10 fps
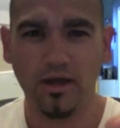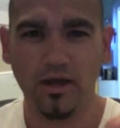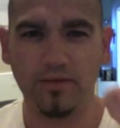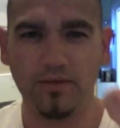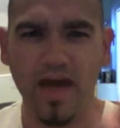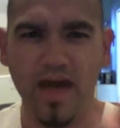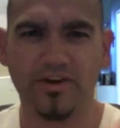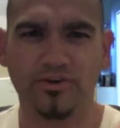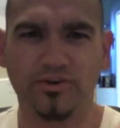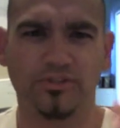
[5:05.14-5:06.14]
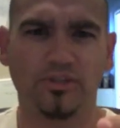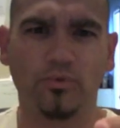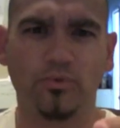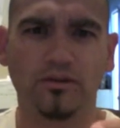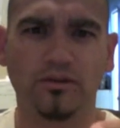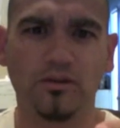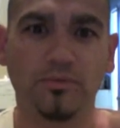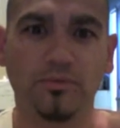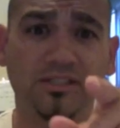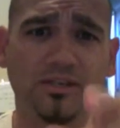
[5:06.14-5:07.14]
and matter for someone,
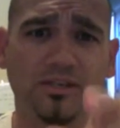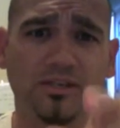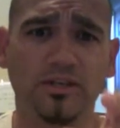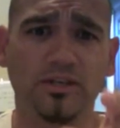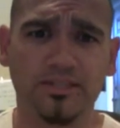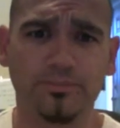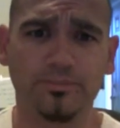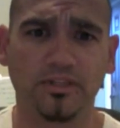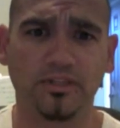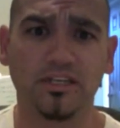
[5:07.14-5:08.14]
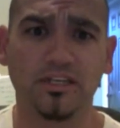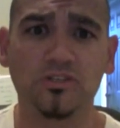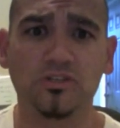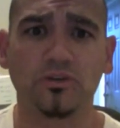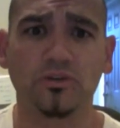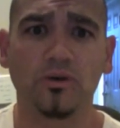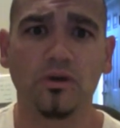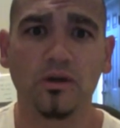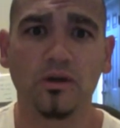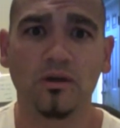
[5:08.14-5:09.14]
because someone desperately needs you.
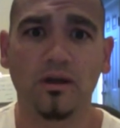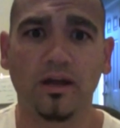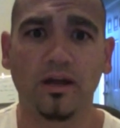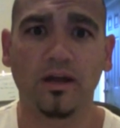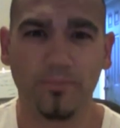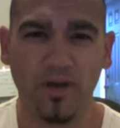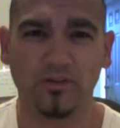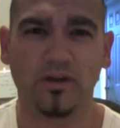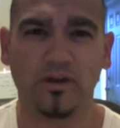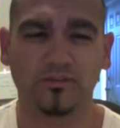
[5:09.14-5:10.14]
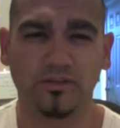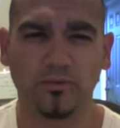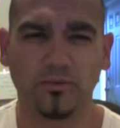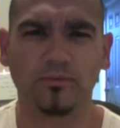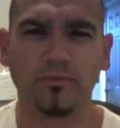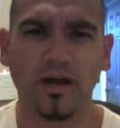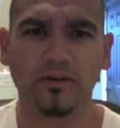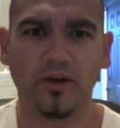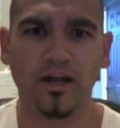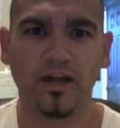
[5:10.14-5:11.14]
And I bet you have someone in mind
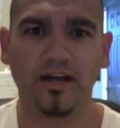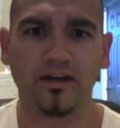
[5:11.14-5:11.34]
right now.